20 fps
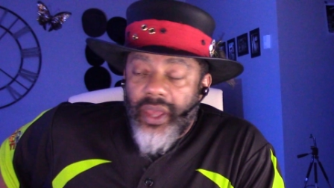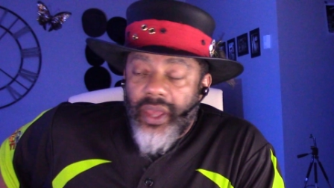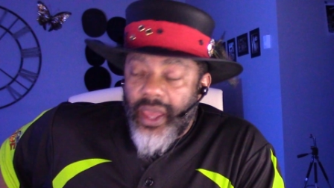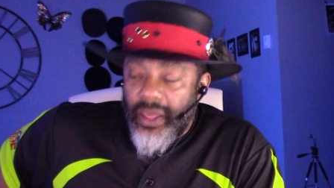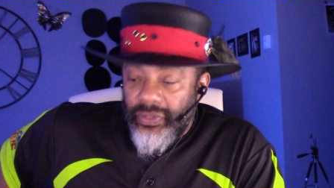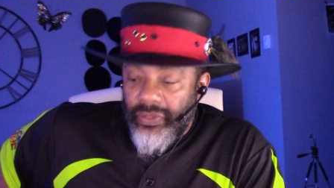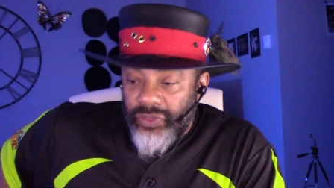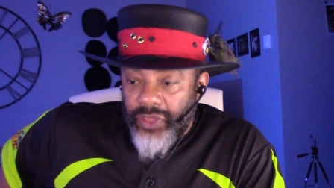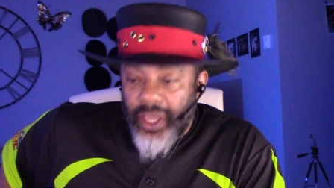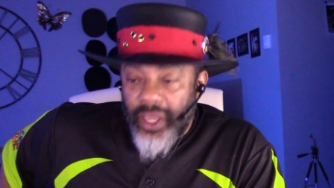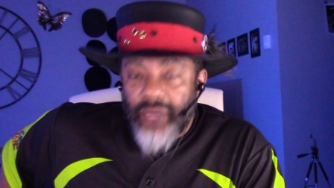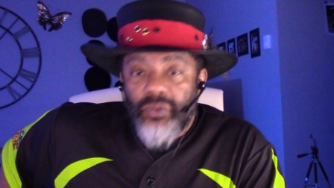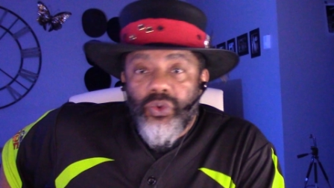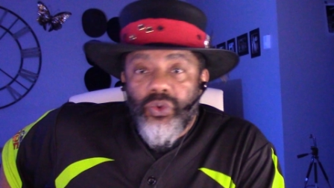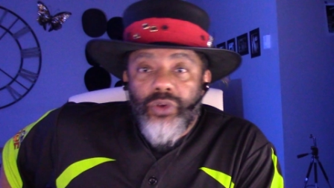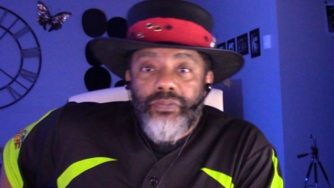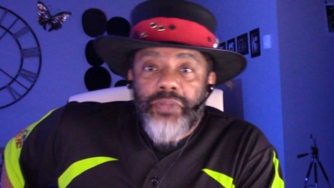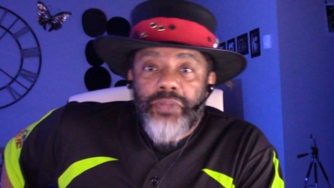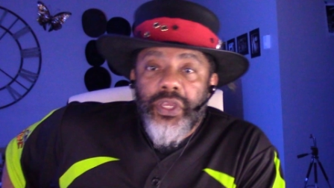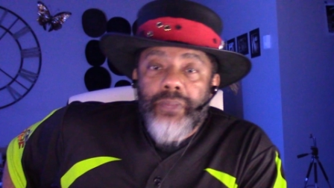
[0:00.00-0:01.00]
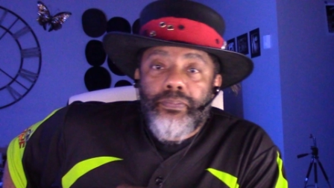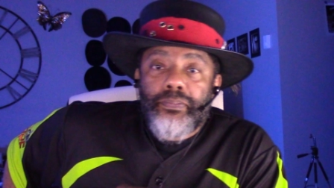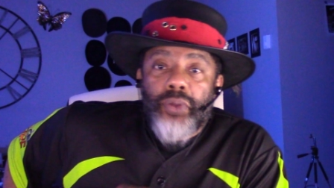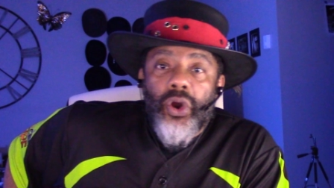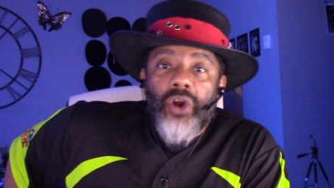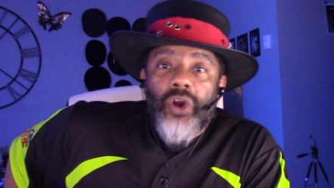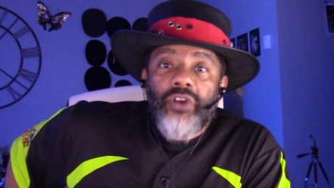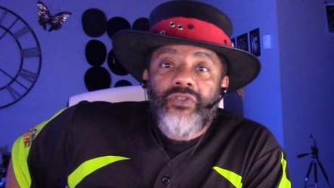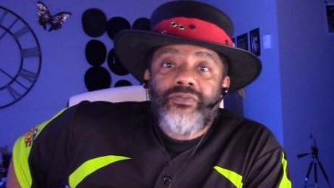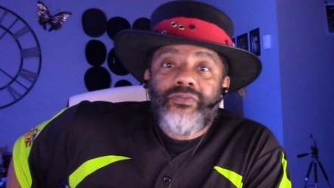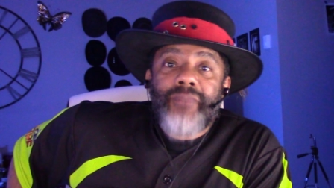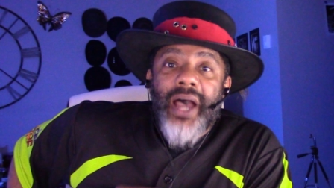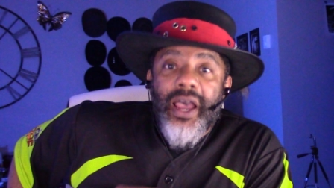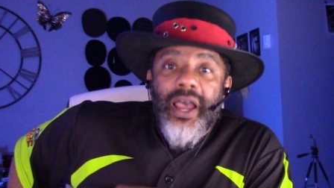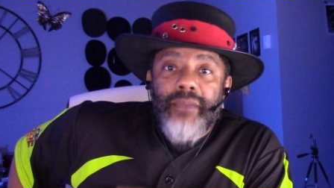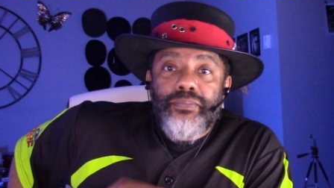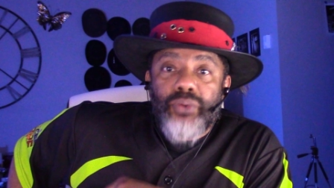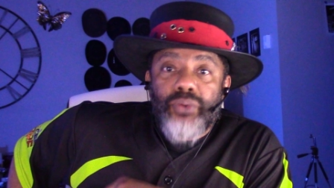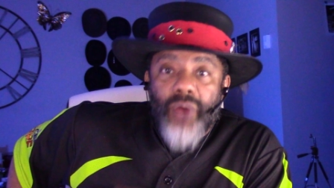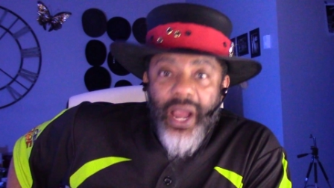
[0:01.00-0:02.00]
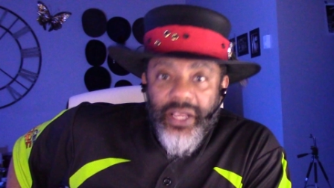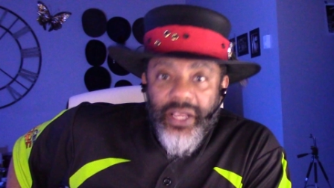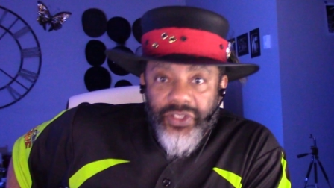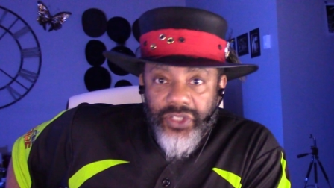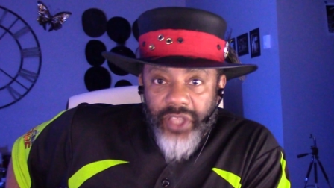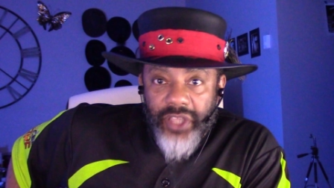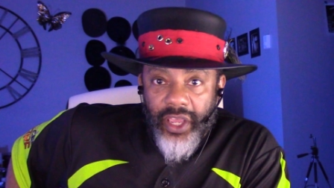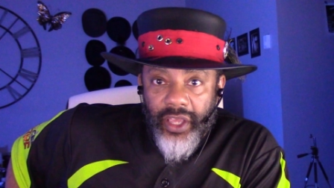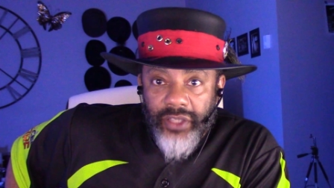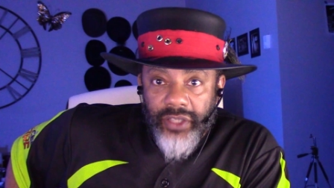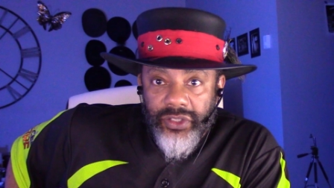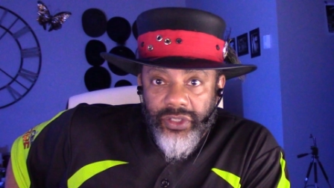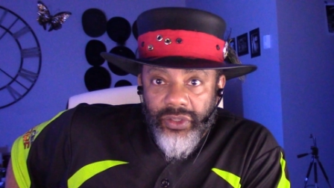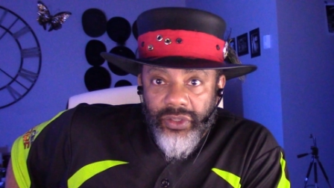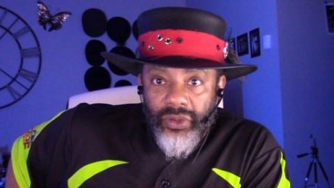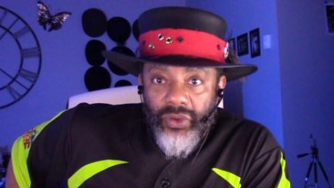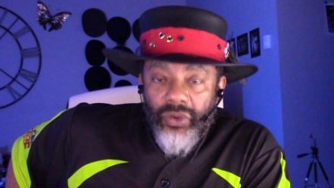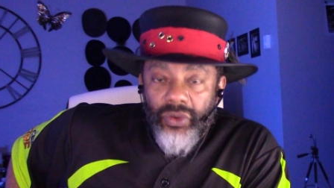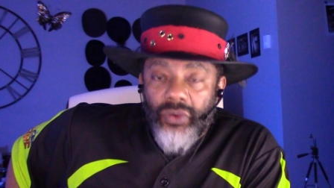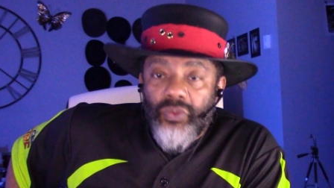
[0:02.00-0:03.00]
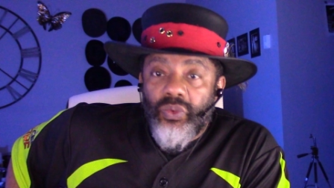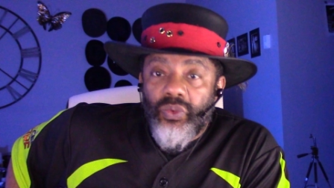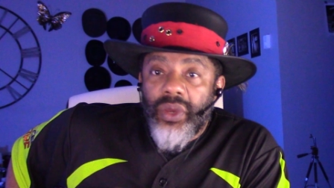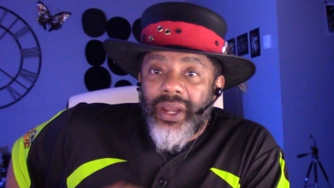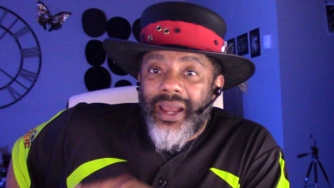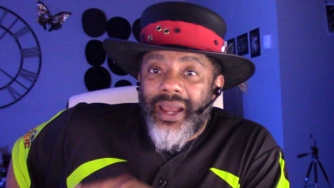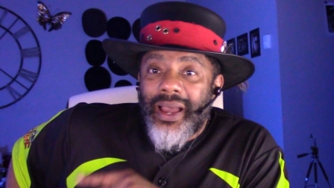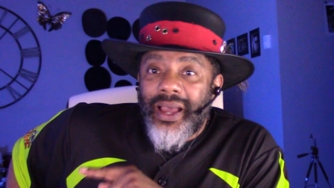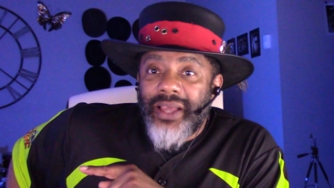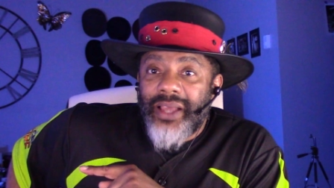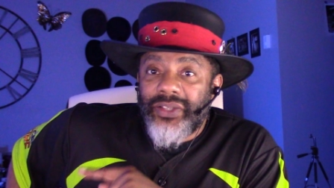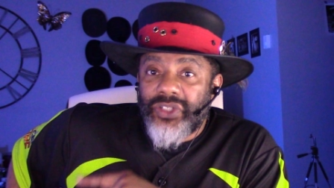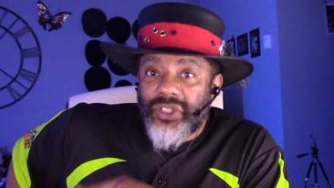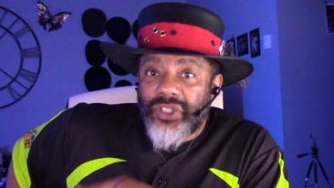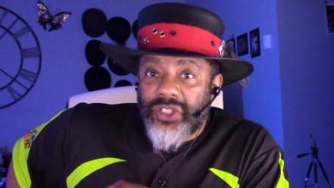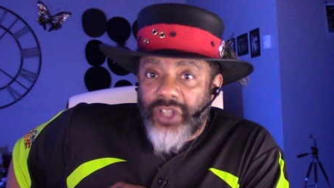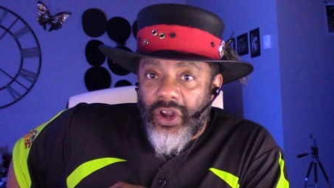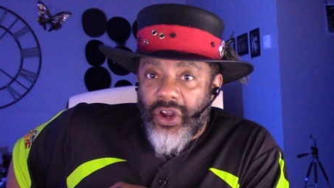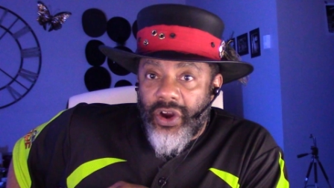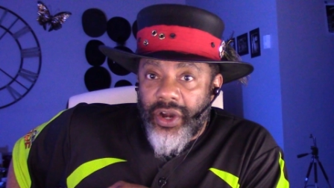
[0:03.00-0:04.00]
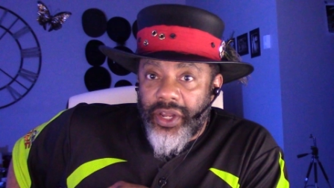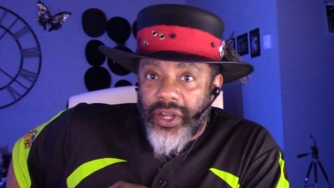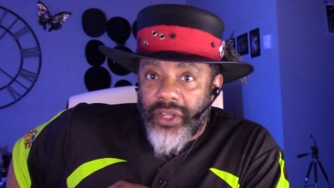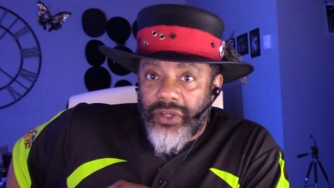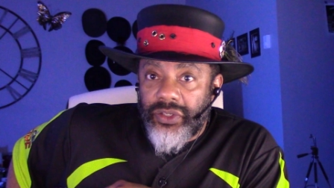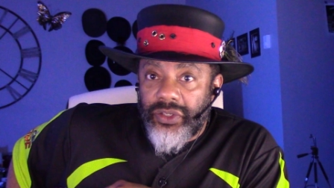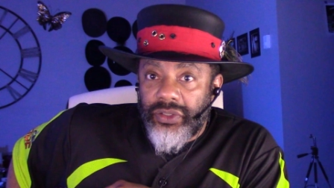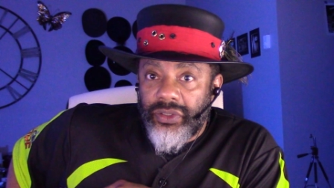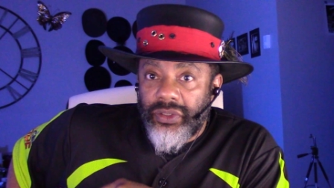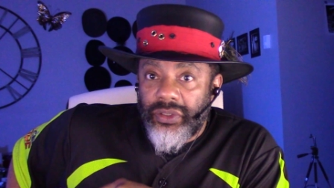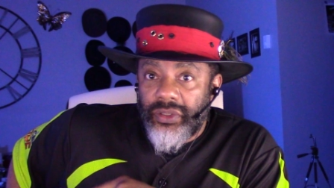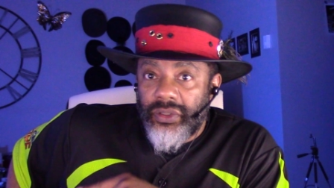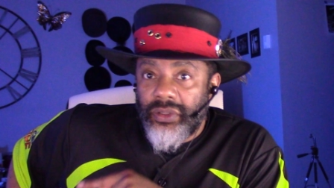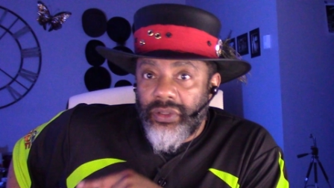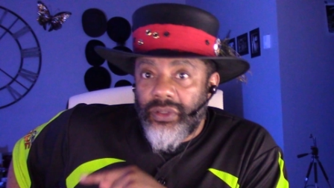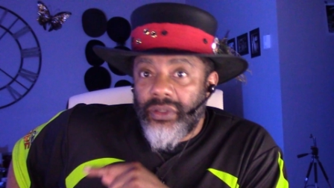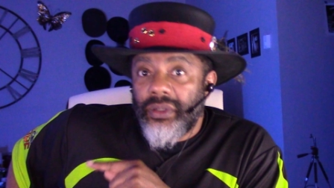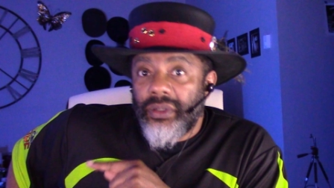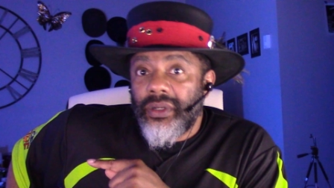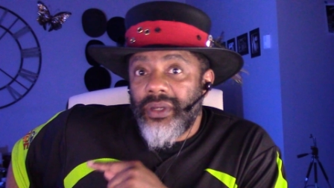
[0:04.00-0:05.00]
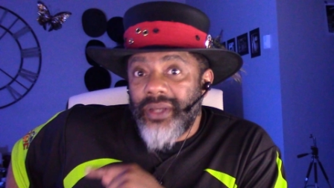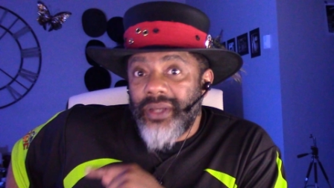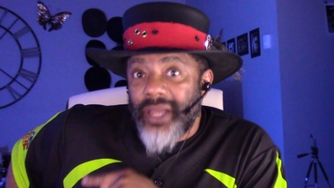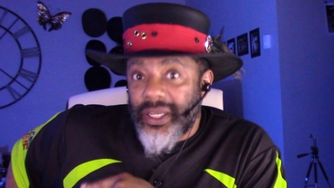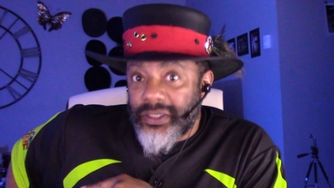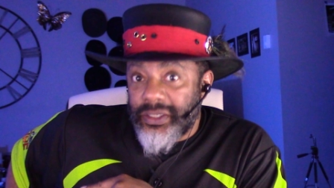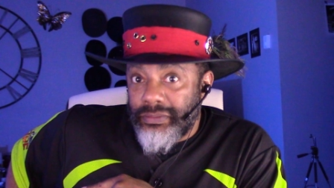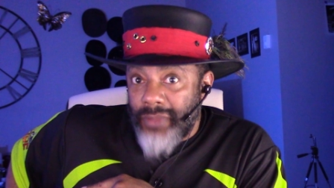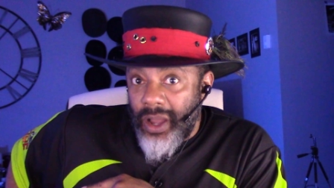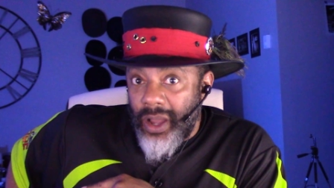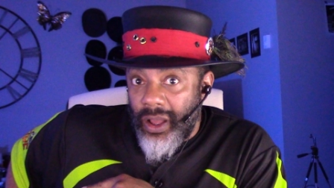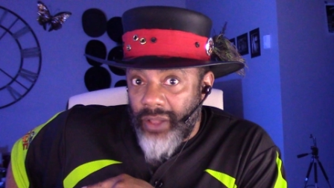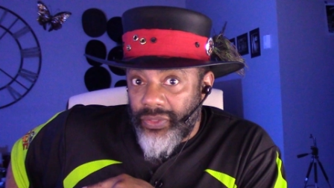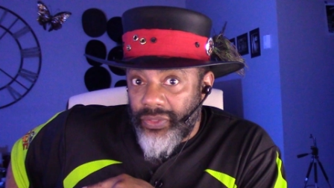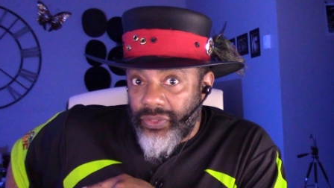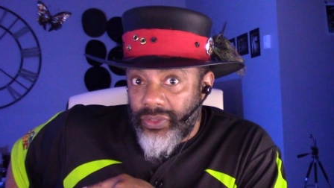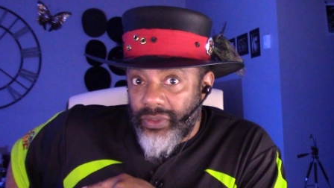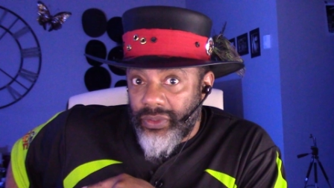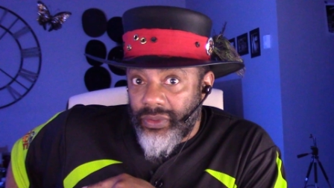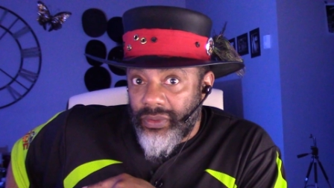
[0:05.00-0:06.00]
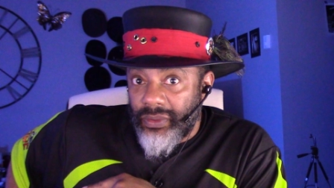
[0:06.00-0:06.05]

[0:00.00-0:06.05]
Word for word: and they will be part of my process when I start it next month